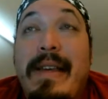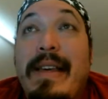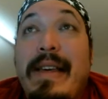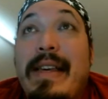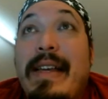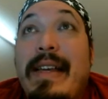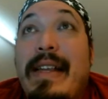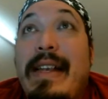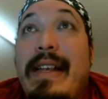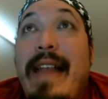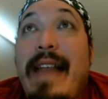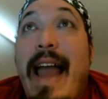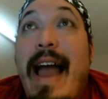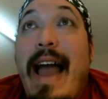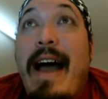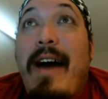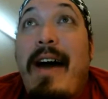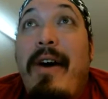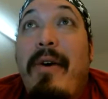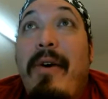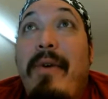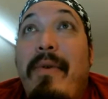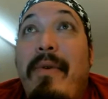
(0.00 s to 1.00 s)

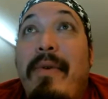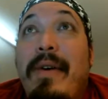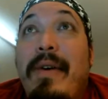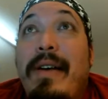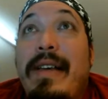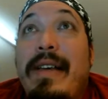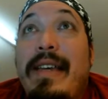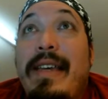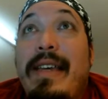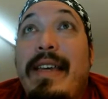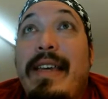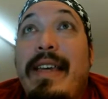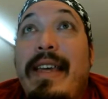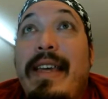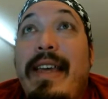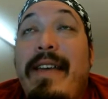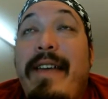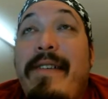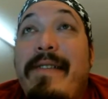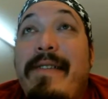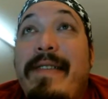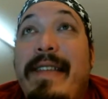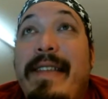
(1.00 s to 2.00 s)
Now,
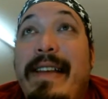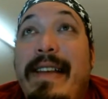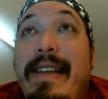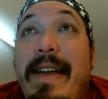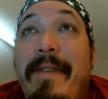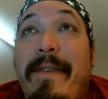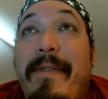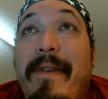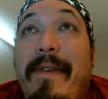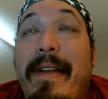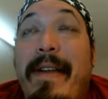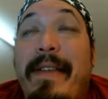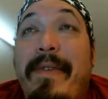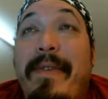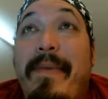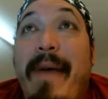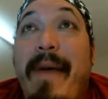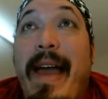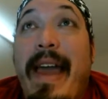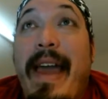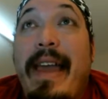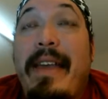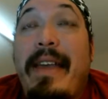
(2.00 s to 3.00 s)
here's the difference,
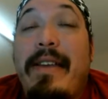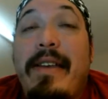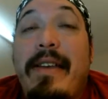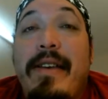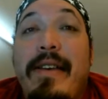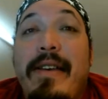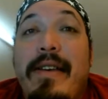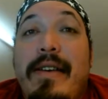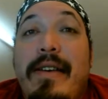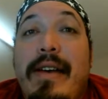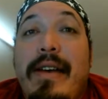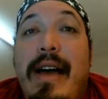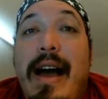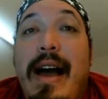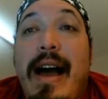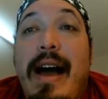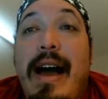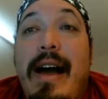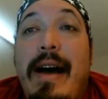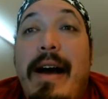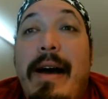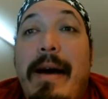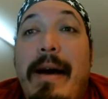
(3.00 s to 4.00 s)
right?
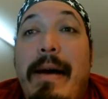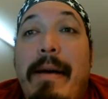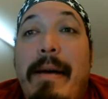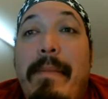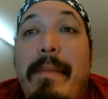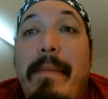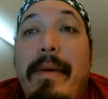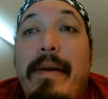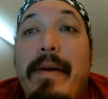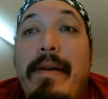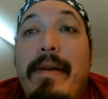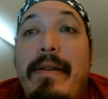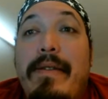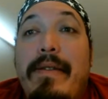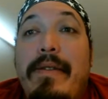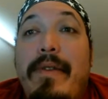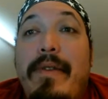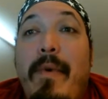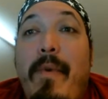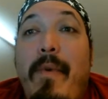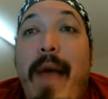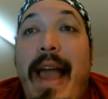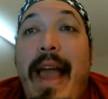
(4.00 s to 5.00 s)
The
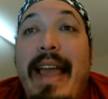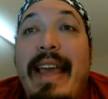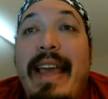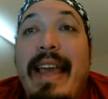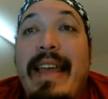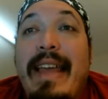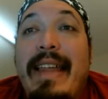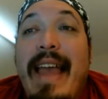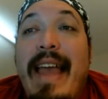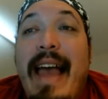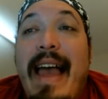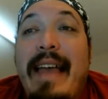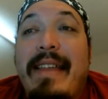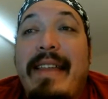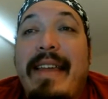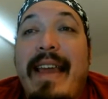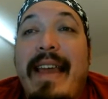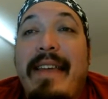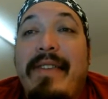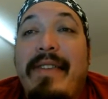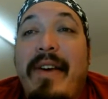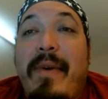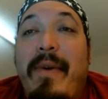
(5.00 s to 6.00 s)
right is
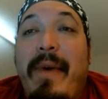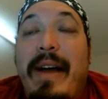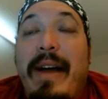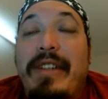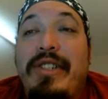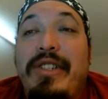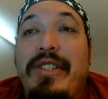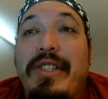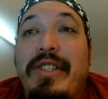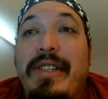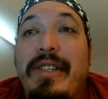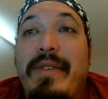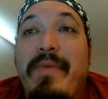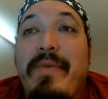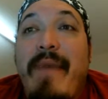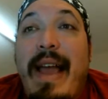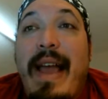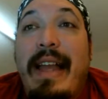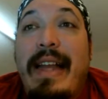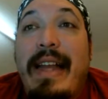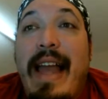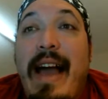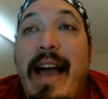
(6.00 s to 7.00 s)
asking the question
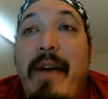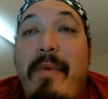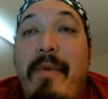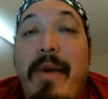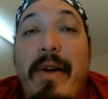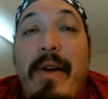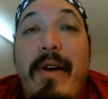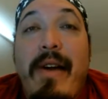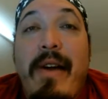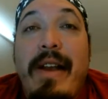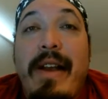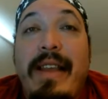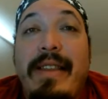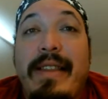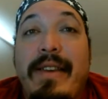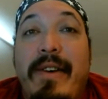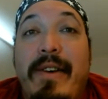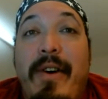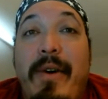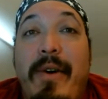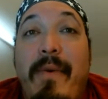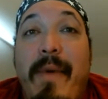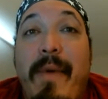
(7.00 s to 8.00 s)
right now regarding the
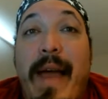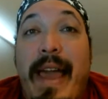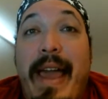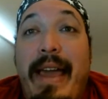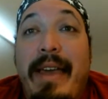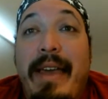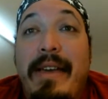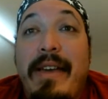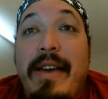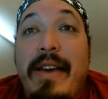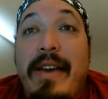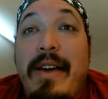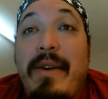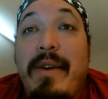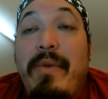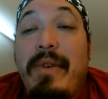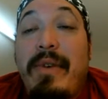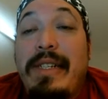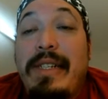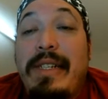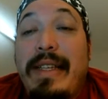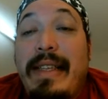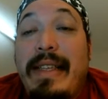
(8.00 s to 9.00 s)
alt-right,
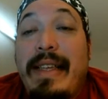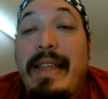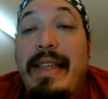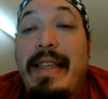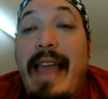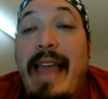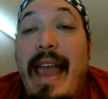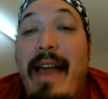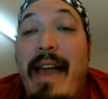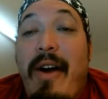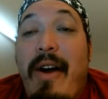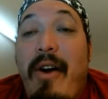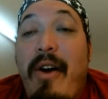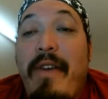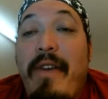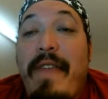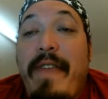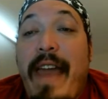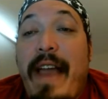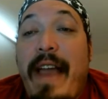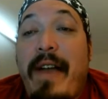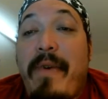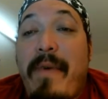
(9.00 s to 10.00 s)
which is to say, are
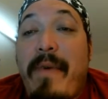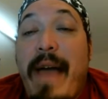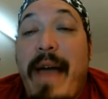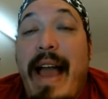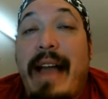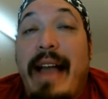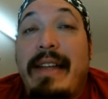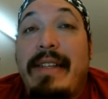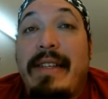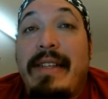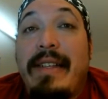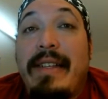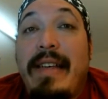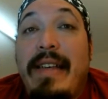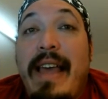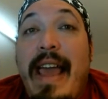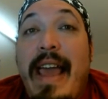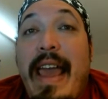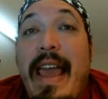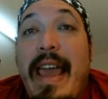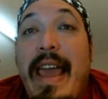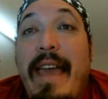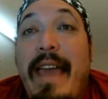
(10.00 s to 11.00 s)
they correct?
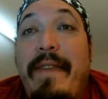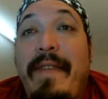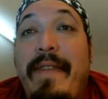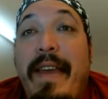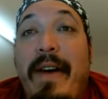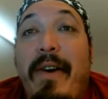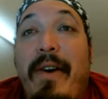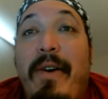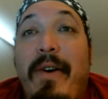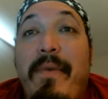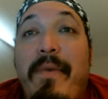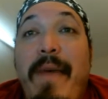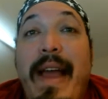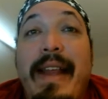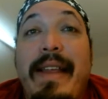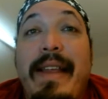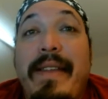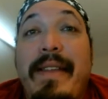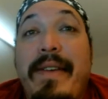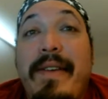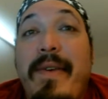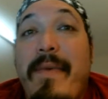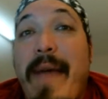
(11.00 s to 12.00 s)
If the alt-right
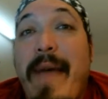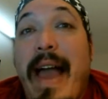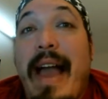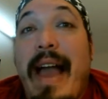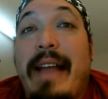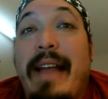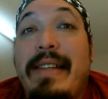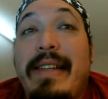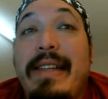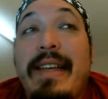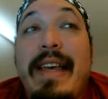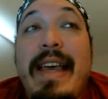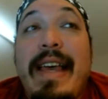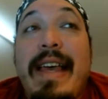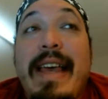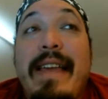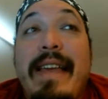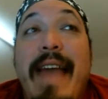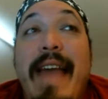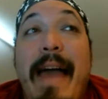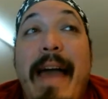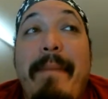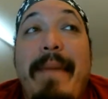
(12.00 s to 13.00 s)
is correct,
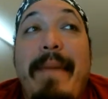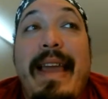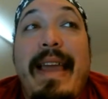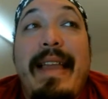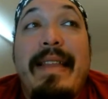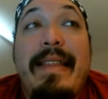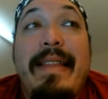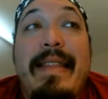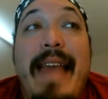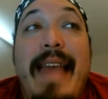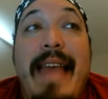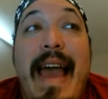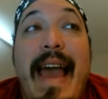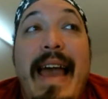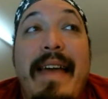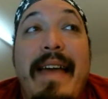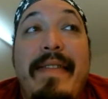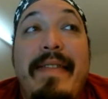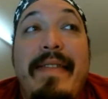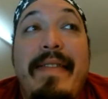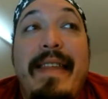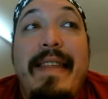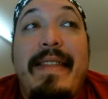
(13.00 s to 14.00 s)
that means that
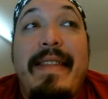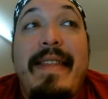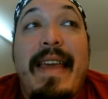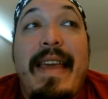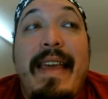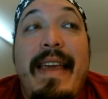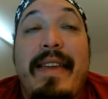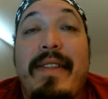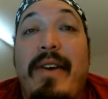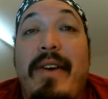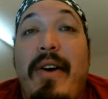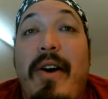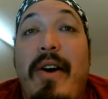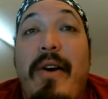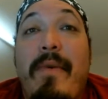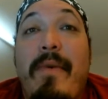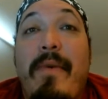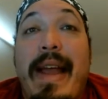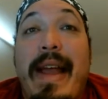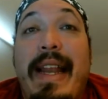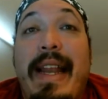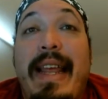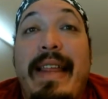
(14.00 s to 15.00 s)
this thing is
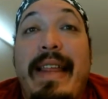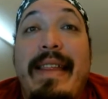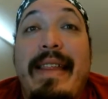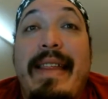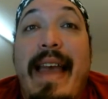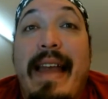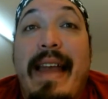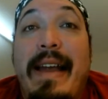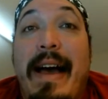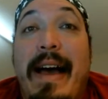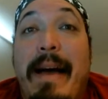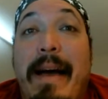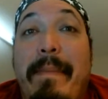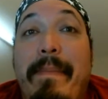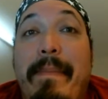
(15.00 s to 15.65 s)
already set up.